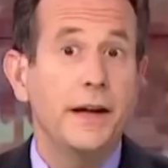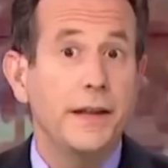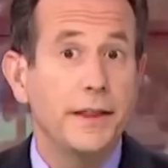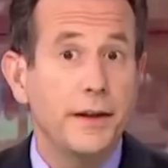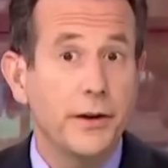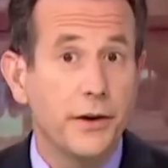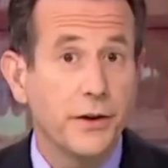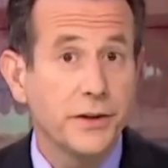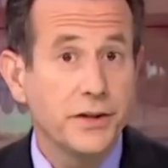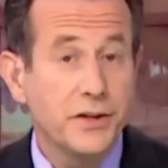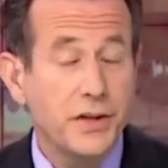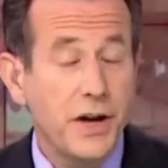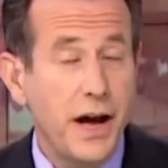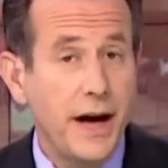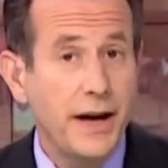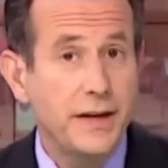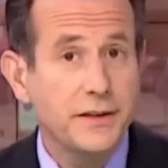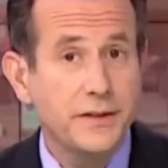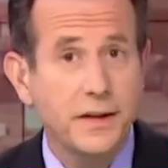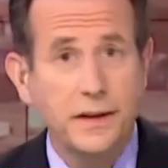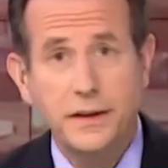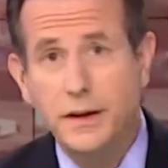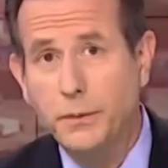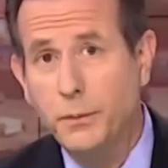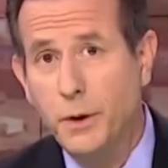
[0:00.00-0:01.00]
There are signs
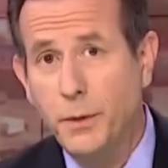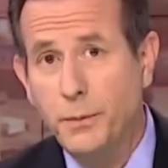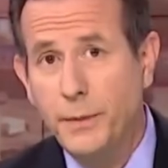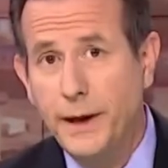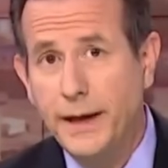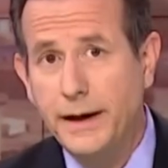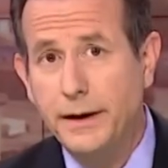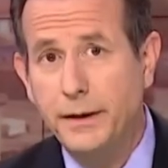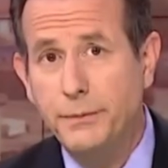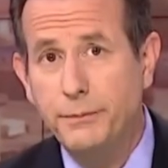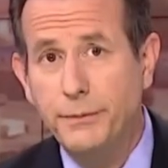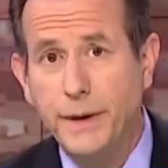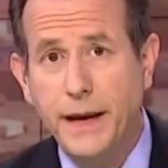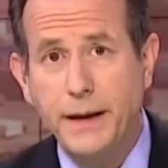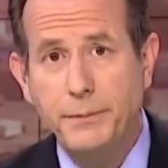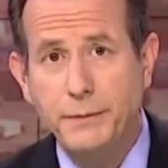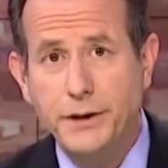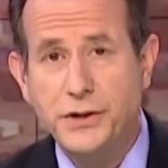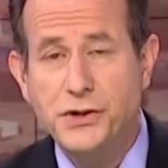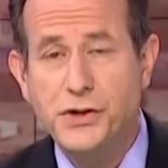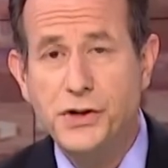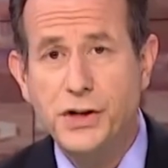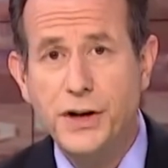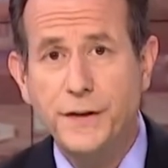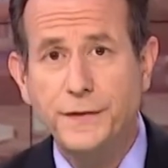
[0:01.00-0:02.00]
that the momentum may be
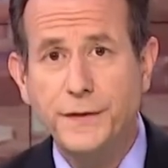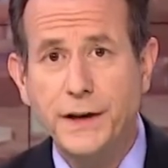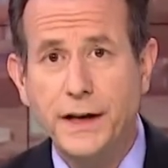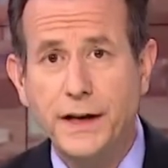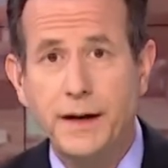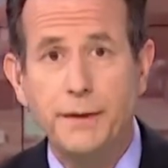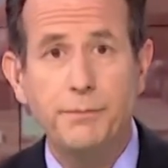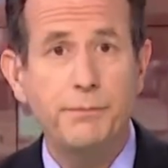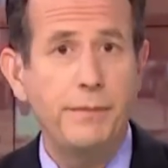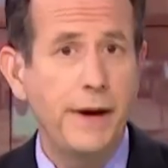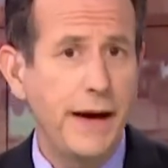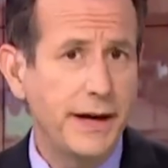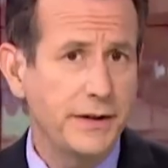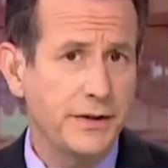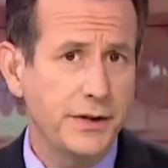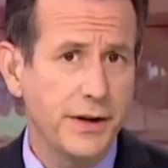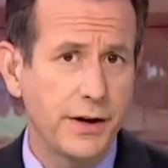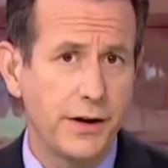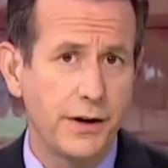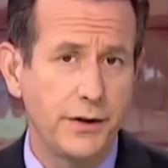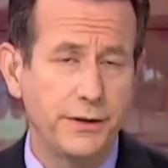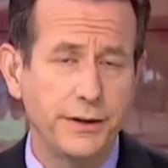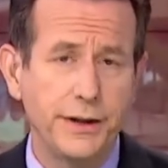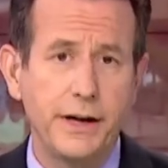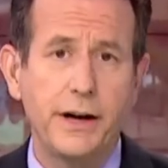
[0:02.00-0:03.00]
shifting in
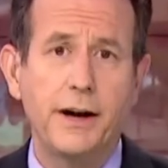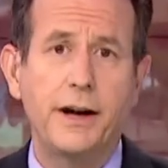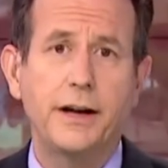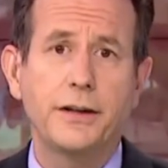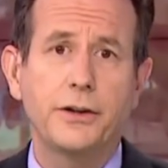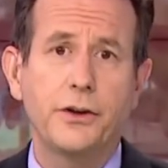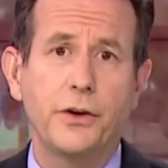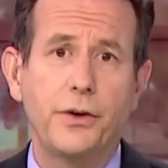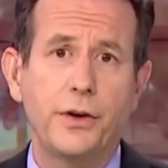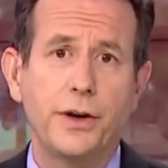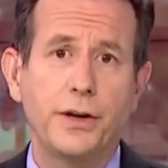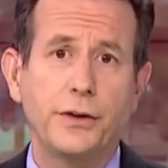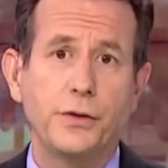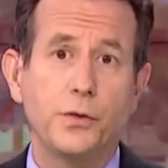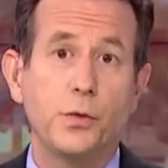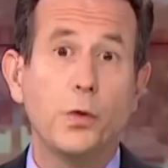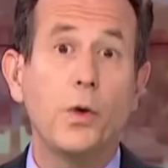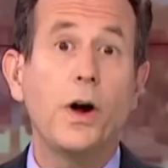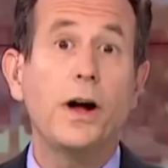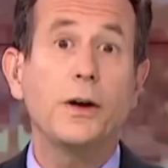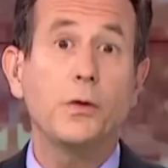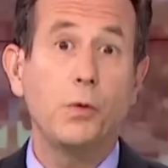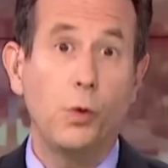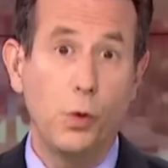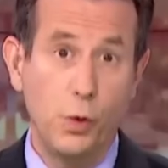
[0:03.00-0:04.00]
Mexico in the ongoing
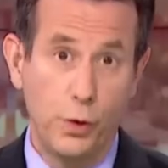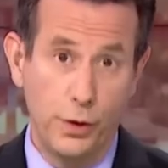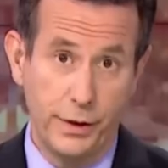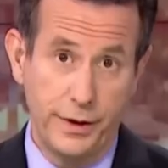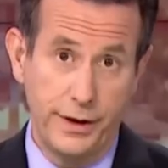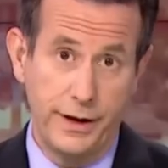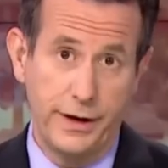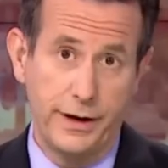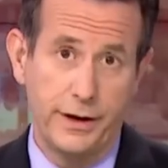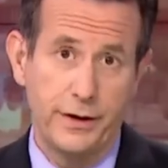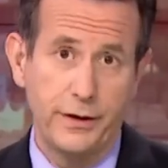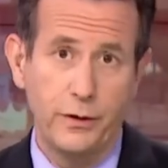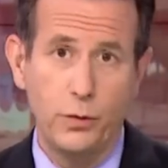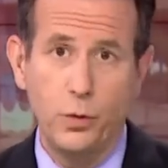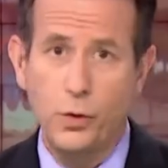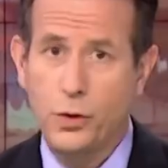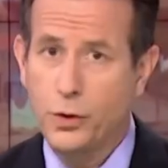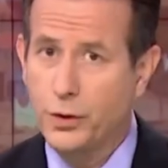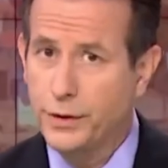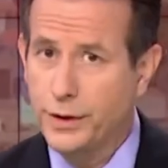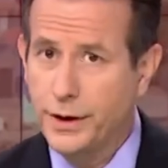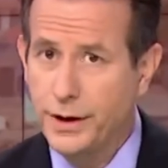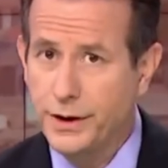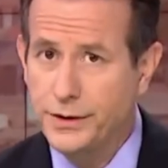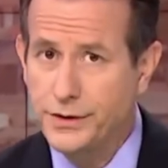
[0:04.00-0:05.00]
drug war there, a
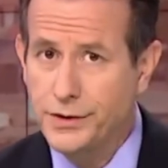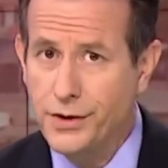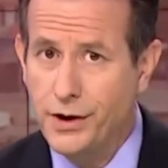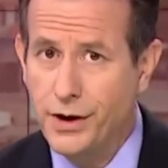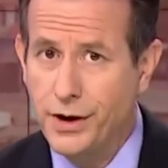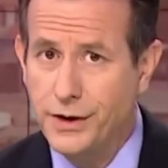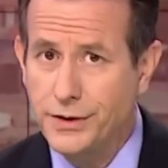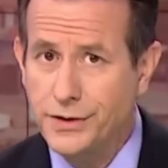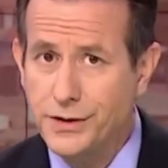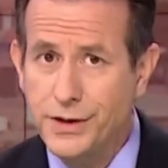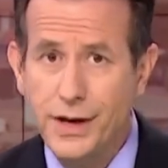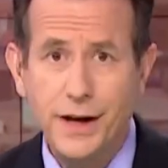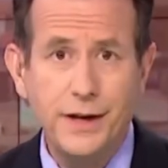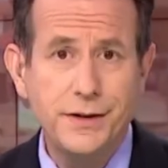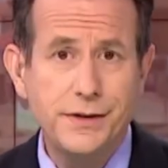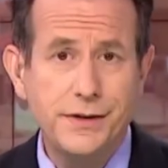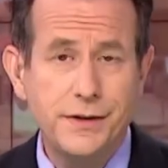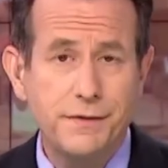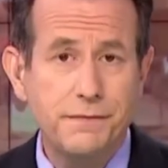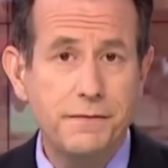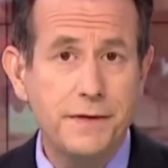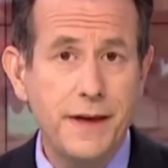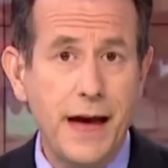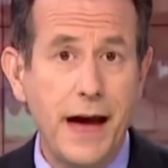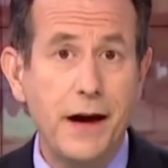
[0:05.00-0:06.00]
war that has cost tens
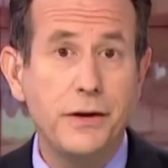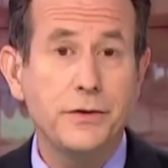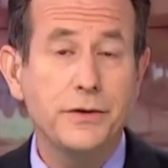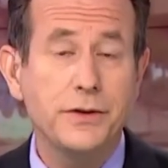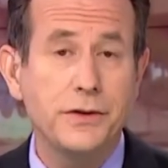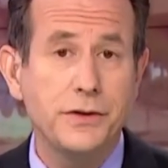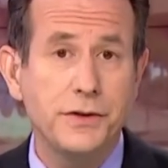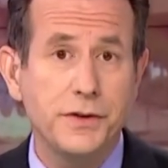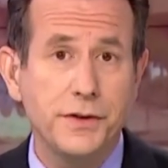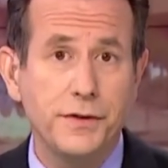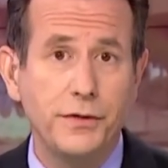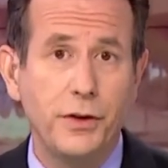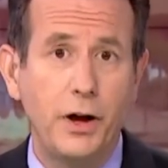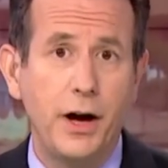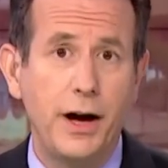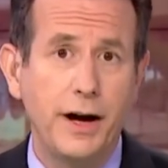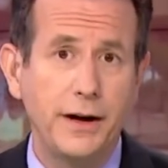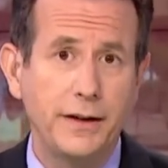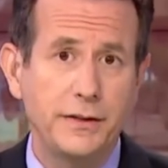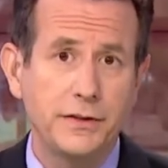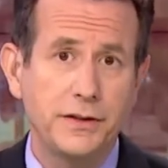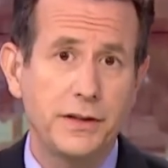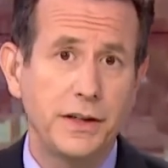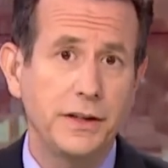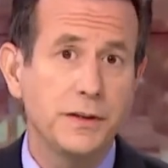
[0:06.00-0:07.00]
of thousands of
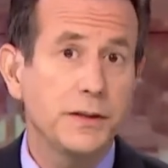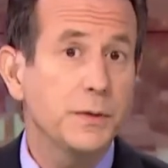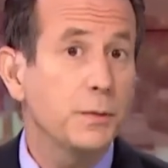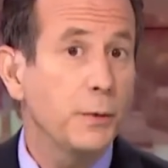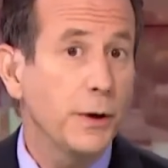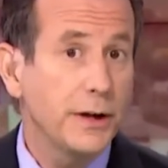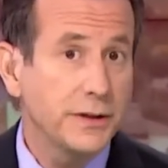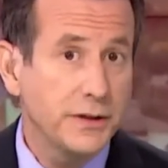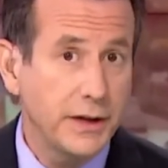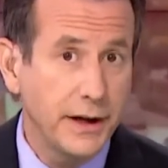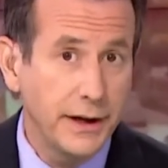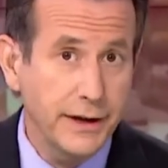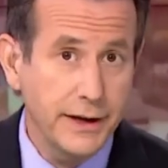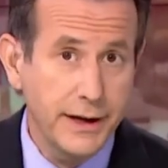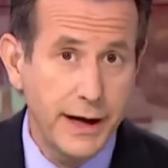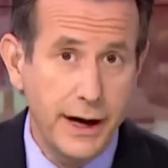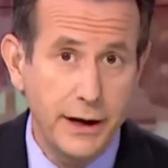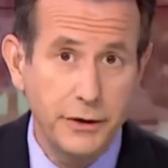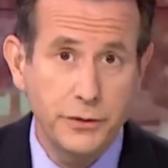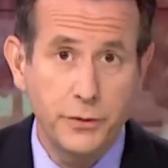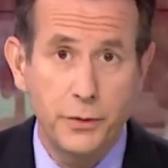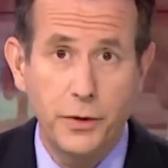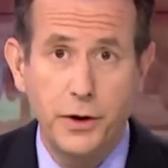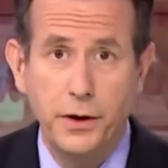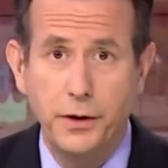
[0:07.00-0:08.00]
lives since President
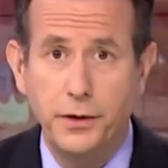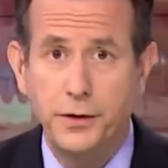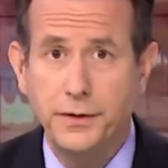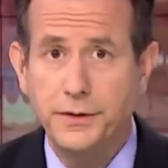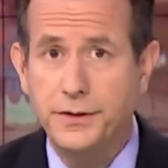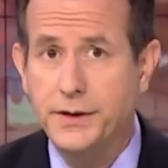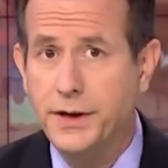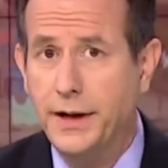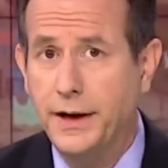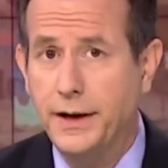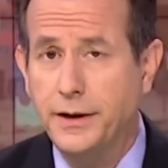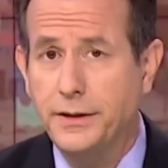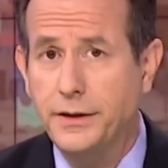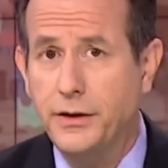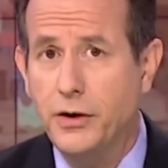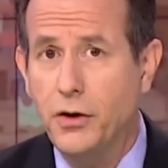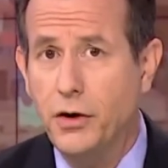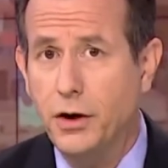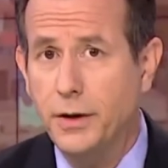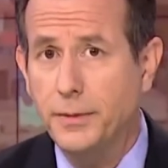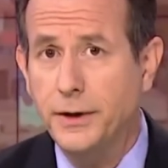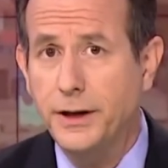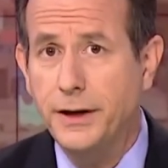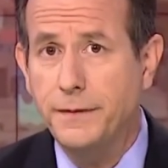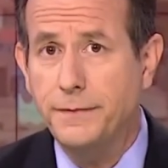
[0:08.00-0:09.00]
Calderon sent in the
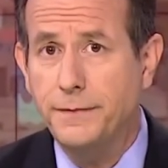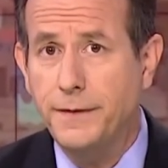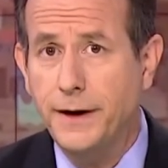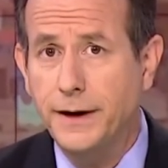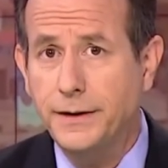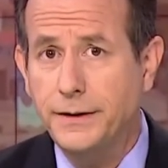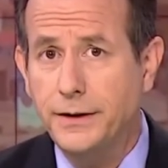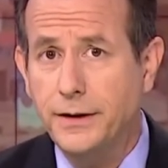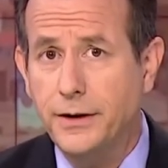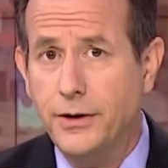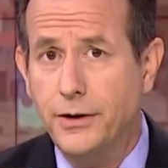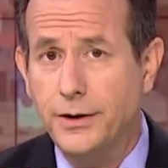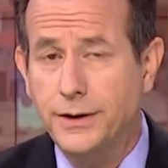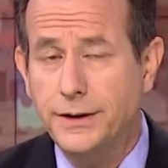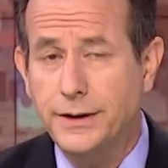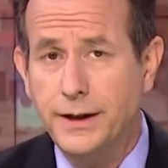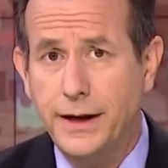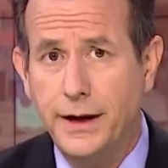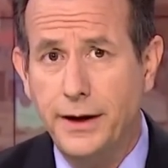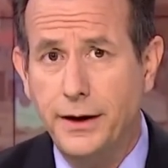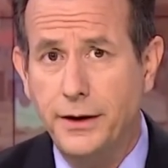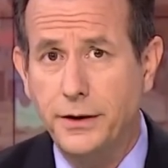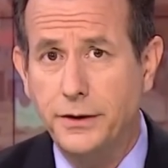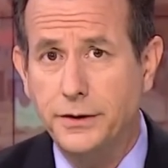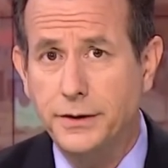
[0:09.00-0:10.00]
army to fight the
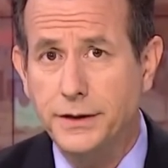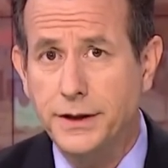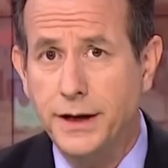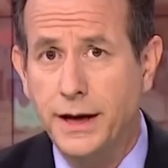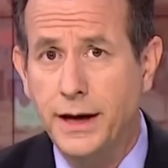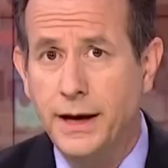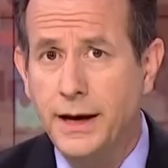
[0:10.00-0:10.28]
cartels.